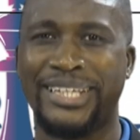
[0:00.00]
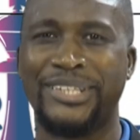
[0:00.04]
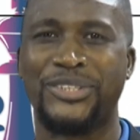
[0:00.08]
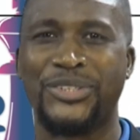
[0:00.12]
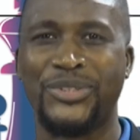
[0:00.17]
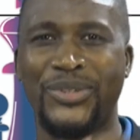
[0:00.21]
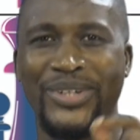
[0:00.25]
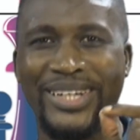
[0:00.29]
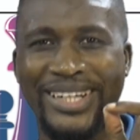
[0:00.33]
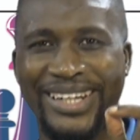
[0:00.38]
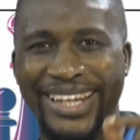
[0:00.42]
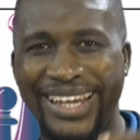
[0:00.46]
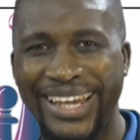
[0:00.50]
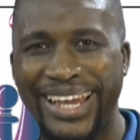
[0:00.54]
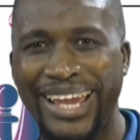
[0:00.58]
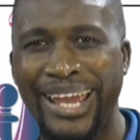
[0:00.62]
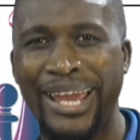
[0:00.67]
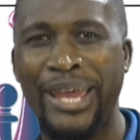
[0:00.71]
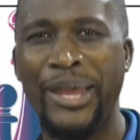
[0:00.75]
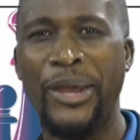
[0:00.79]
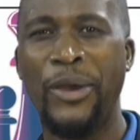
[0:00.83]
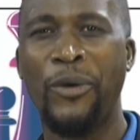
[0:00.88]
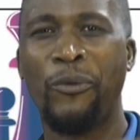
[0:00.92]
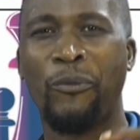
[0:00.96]
And
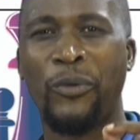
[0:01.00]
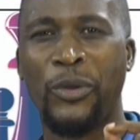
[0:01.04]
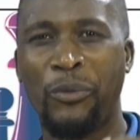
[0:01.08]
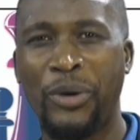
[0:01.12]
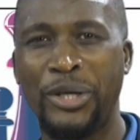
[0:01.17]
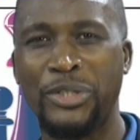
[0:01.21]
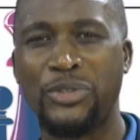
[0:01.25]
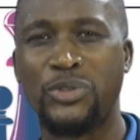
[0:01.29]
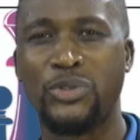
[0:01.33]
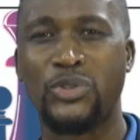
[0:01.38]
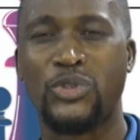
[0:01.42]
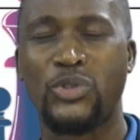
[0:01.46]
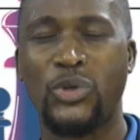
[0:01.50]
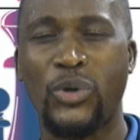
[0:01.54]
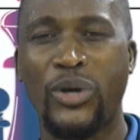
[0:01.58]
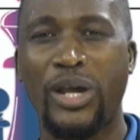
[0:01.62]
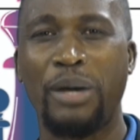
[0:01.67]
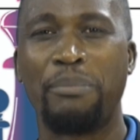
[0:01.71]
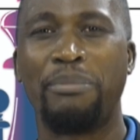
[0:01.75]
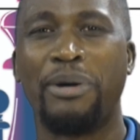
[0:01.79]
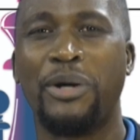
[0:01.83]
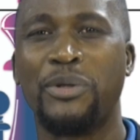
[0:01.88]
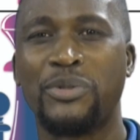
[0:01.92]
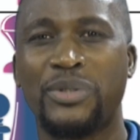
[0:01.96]
today, we want to talk
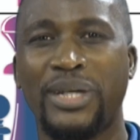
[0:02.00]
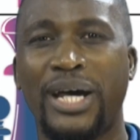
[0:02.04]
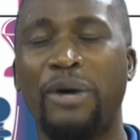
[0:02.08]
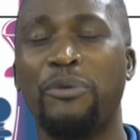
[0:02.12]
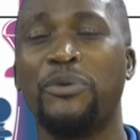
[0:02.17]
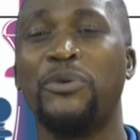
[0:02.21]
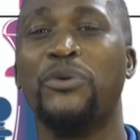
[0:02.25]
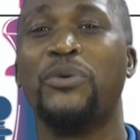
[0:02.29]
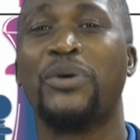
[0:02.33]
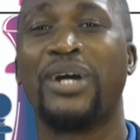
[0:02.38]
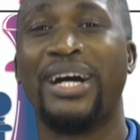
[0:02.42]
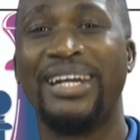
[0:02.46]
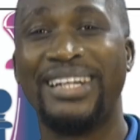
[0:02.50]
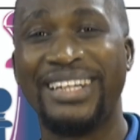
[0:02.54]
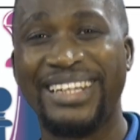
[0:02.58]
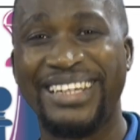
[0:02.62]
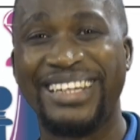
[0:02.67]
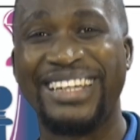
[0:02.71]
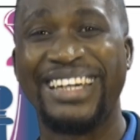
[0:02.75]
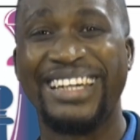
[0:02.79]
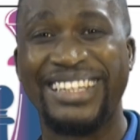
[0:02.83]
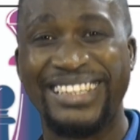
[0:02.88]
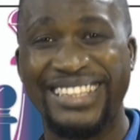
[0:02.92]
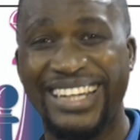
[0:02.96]
about how you
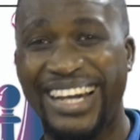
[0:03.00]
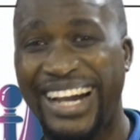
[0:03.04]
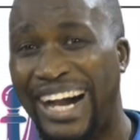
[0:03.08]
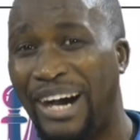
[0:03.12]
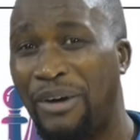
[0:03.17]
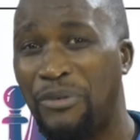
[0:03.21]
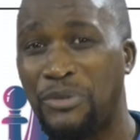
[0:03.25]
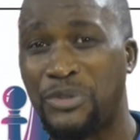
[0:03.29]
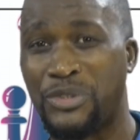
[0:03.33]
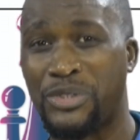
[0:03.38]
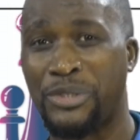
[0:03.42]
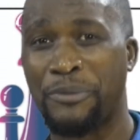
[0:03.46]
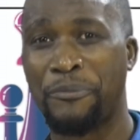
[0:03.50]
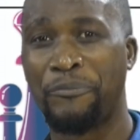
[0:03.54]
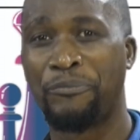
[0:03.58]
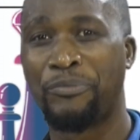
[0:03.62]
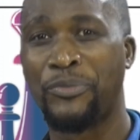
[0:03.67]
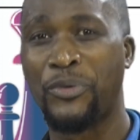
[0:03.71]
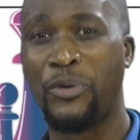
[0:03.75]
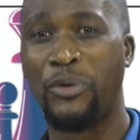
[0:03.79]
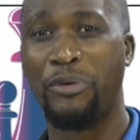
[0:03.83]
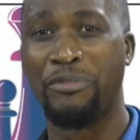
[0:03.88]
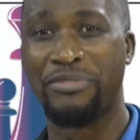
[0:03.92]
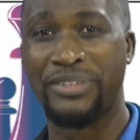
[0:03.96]
can get out
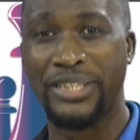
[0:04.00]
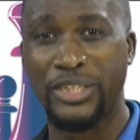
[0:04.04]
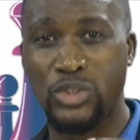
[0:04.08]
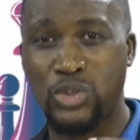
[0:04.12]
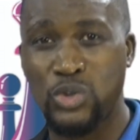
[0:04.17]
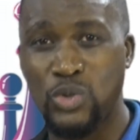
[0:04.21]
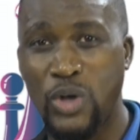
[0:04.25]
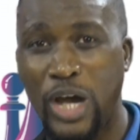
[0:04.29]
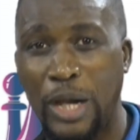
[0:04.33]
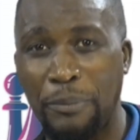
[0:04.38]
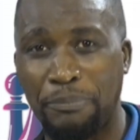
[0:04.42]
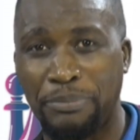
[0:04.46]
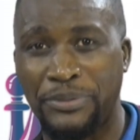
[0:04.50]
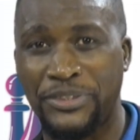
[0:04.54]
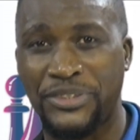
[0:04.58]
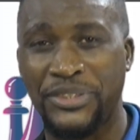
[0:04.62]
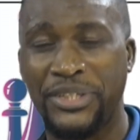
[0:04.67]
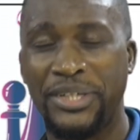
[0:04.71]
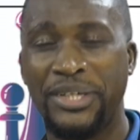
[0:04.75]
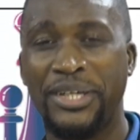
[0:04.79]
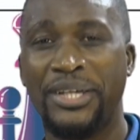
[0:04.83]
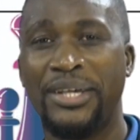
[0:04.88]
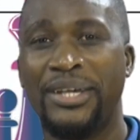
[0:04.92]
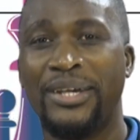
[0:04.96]
of the
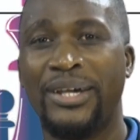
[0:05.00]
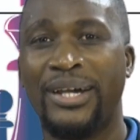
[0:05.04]
traps,